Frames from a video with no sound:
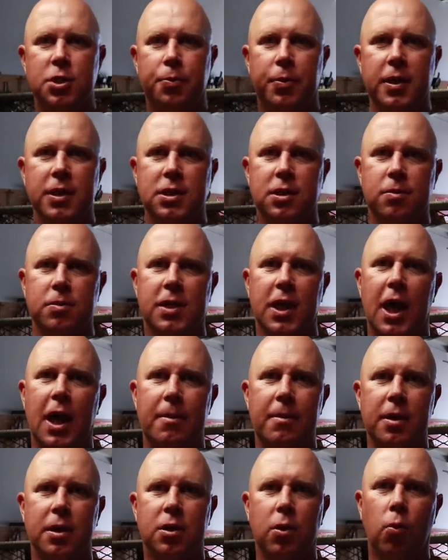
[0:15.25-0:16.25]
Spent some
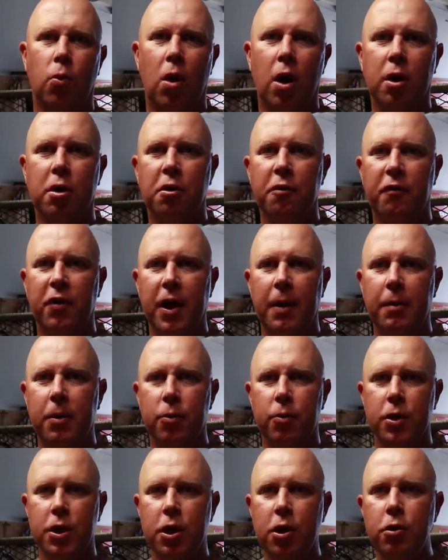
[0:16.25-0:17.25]
time at the Walker family
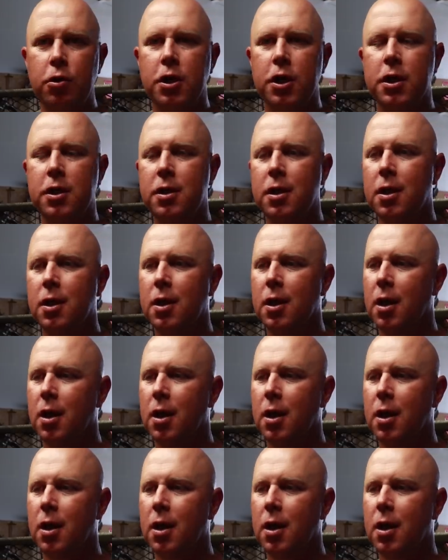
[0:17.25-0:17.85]
reunion.